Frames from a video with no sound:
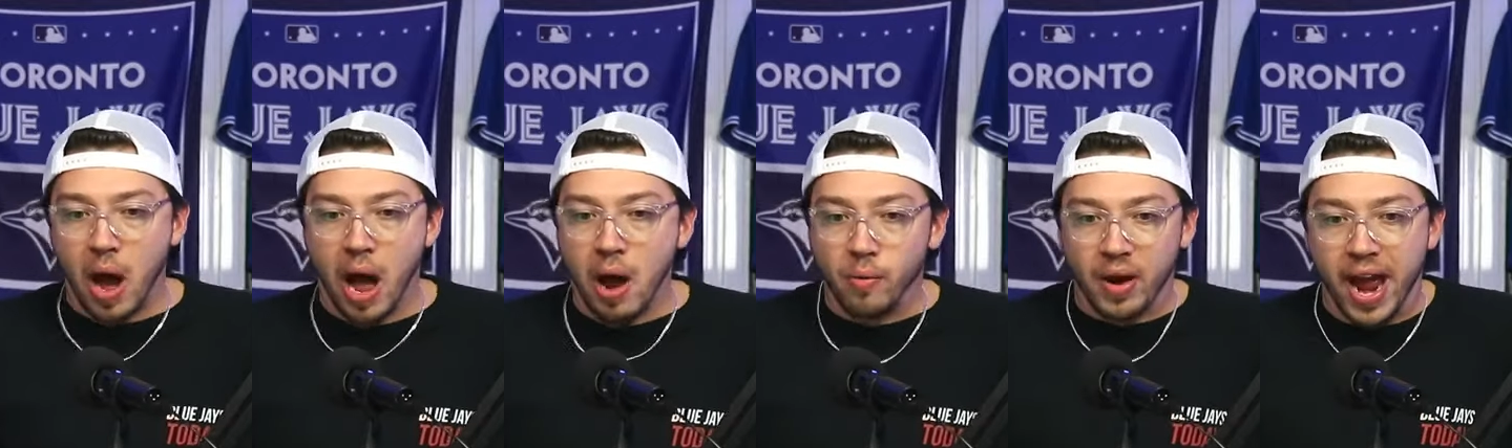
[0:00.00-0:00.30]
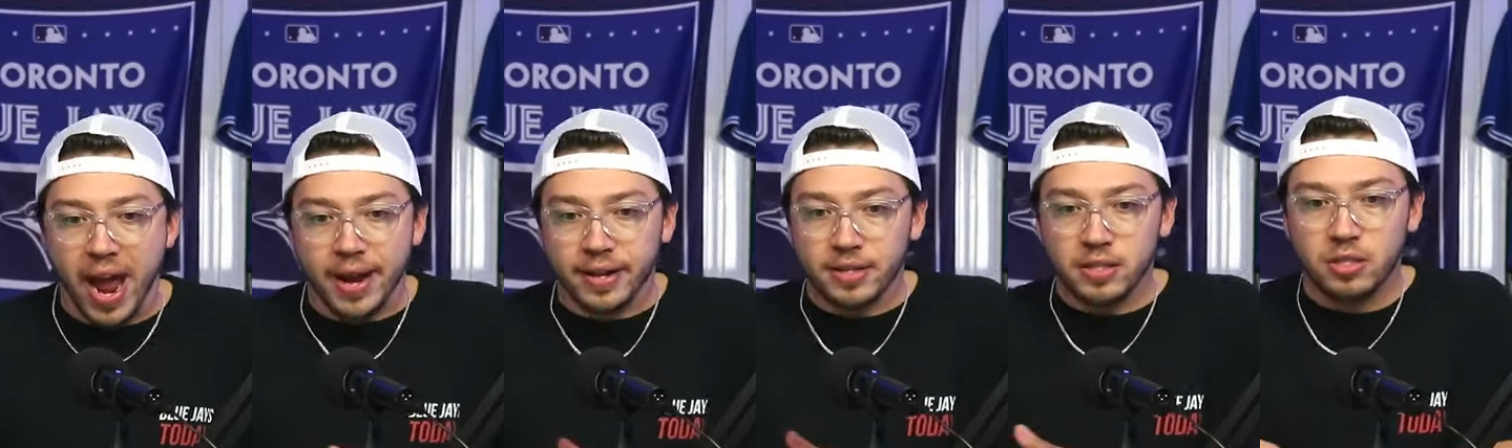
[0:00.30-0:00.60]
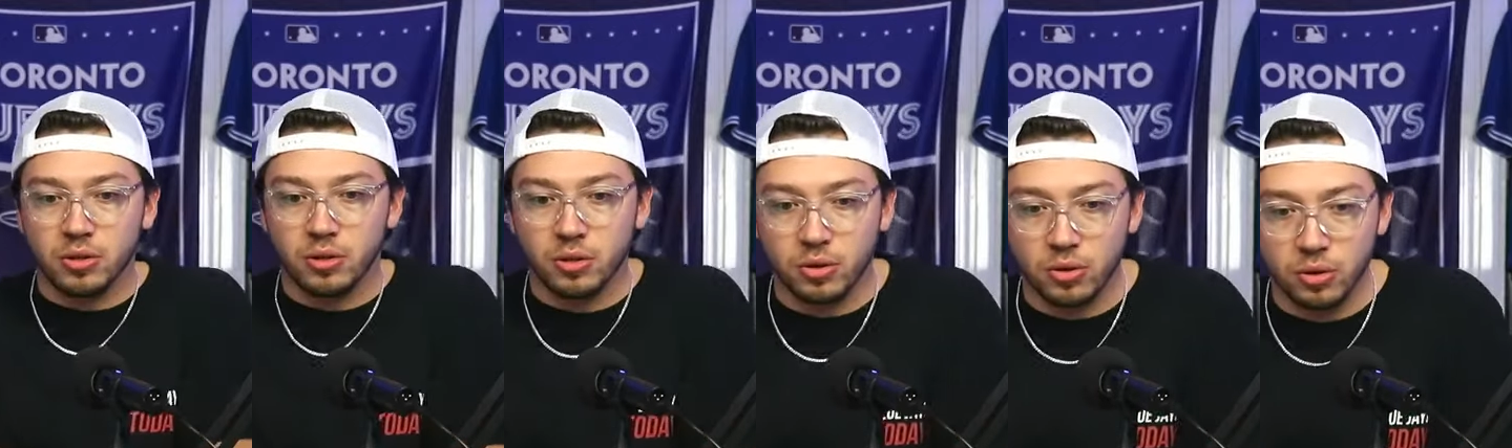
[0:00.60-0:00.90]
I react
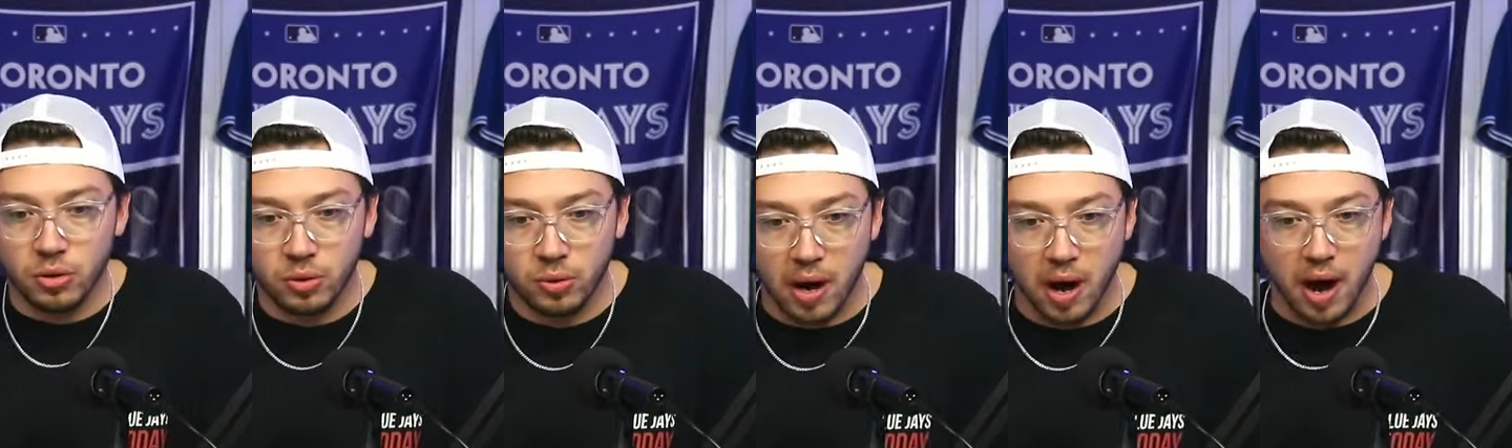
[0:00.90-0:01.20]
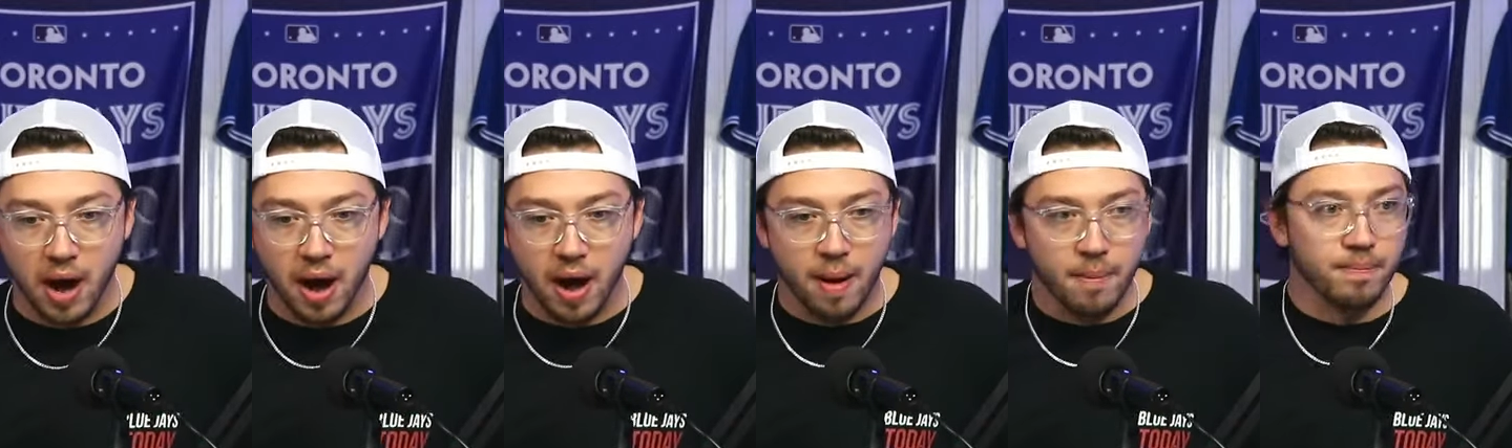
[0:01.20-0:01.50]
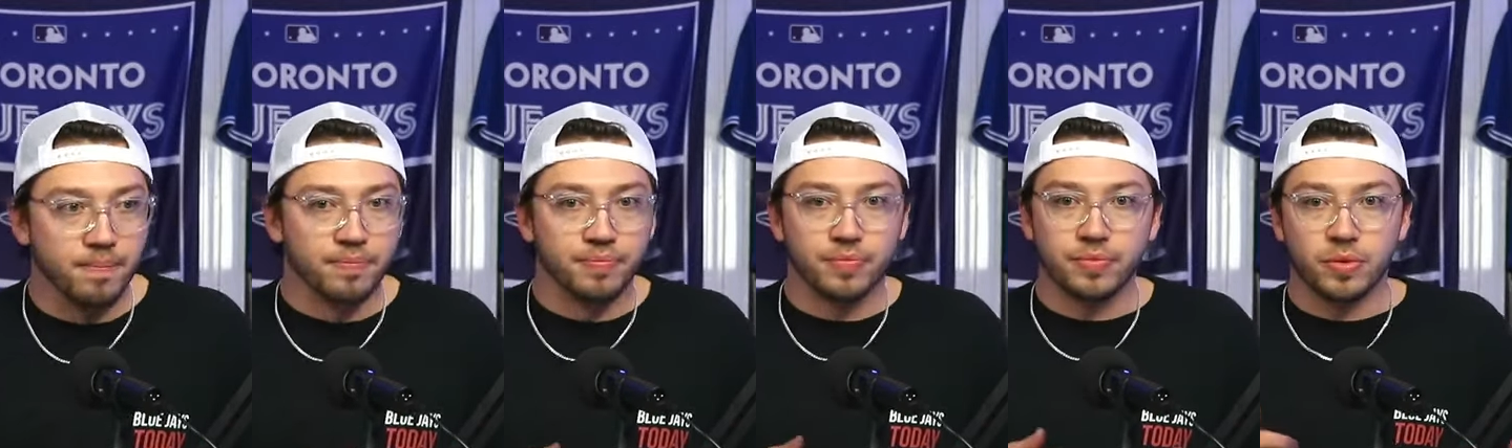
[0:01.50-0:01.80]
to
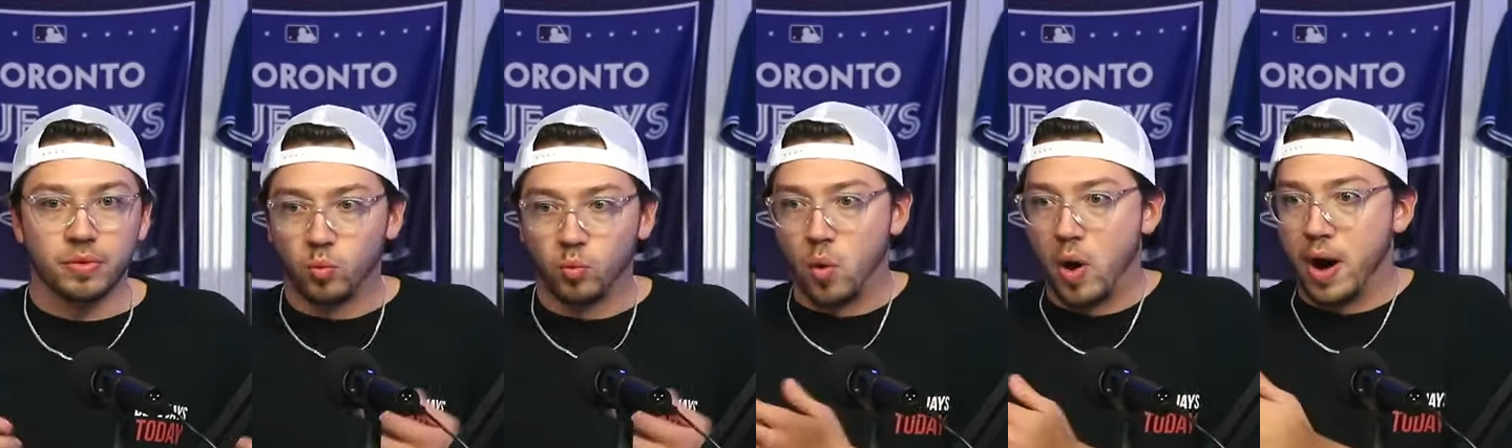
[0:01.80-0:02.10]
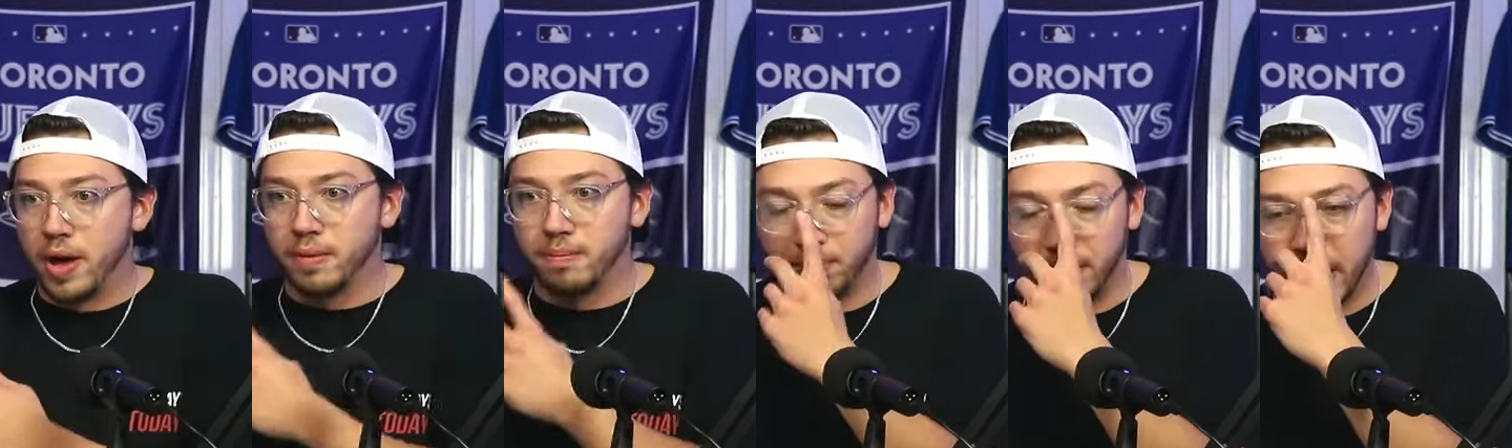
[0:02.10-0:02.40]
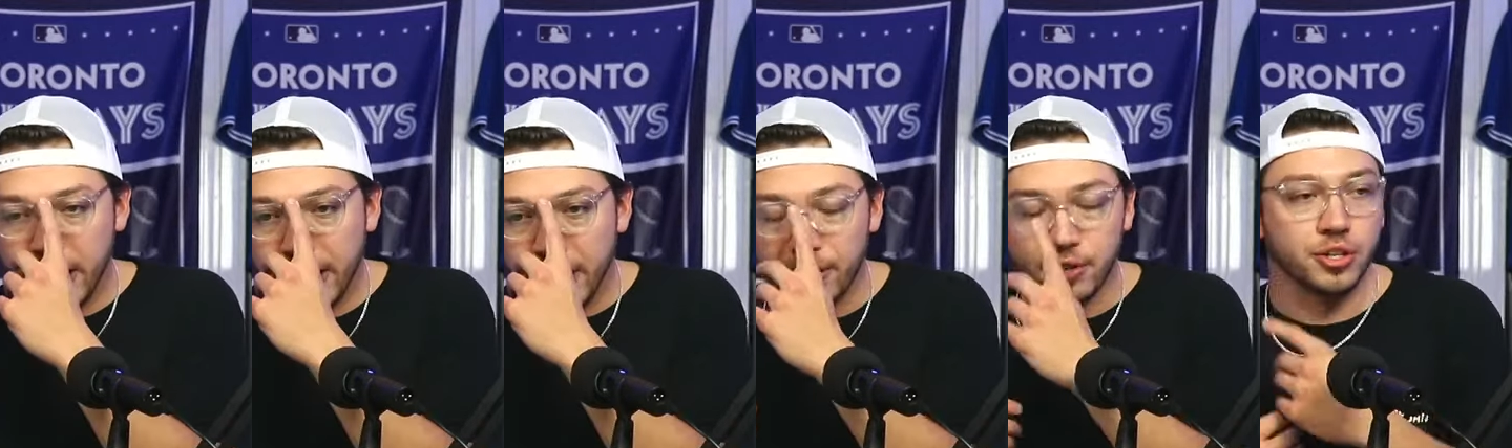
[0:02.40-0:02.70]
what
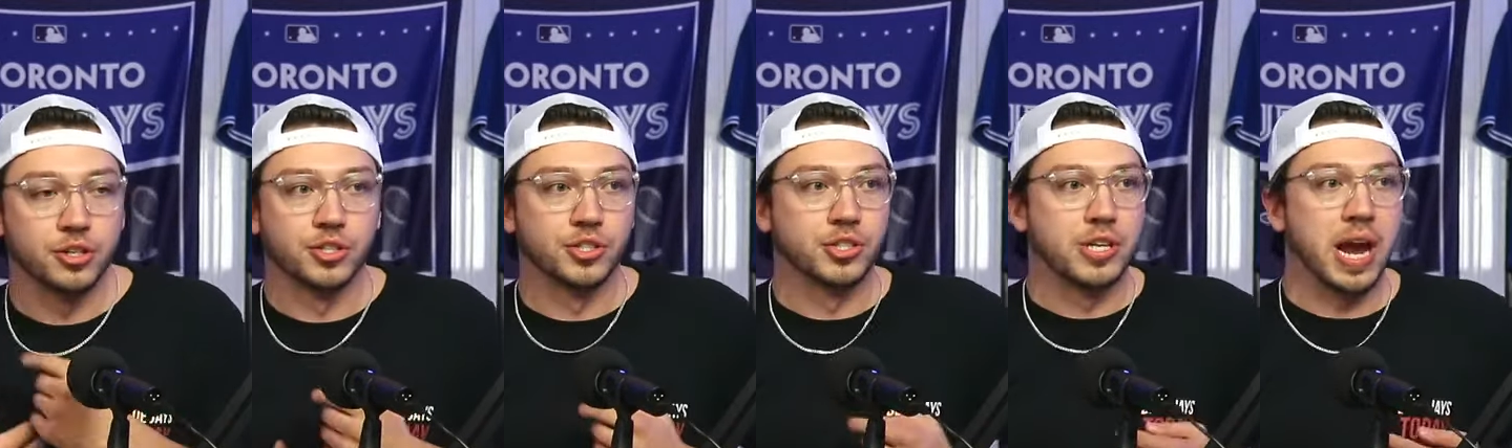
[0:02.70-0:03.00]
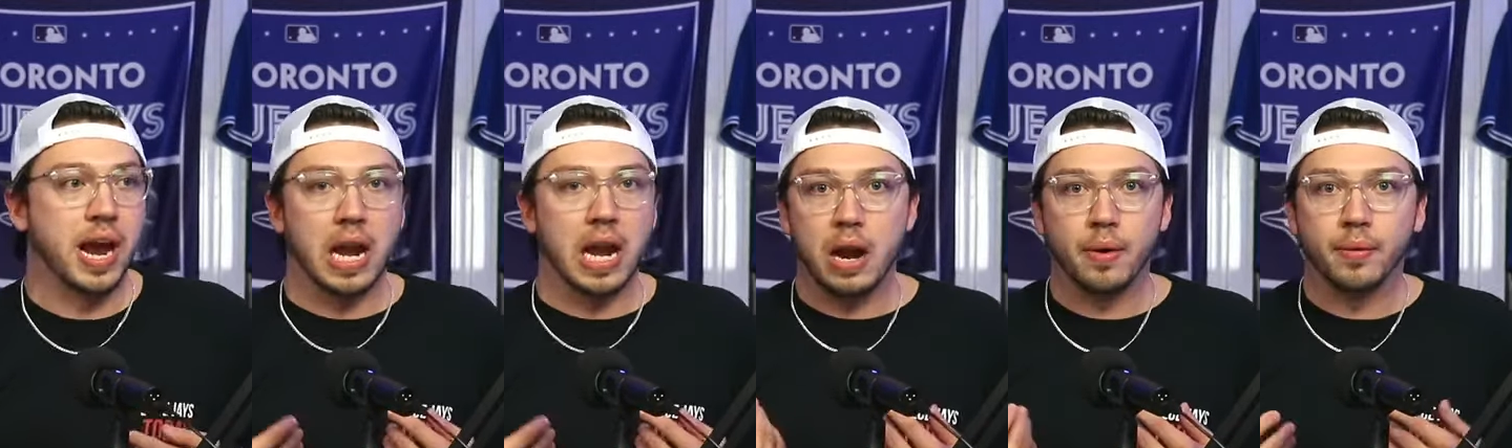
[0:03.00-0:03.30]
players are saying.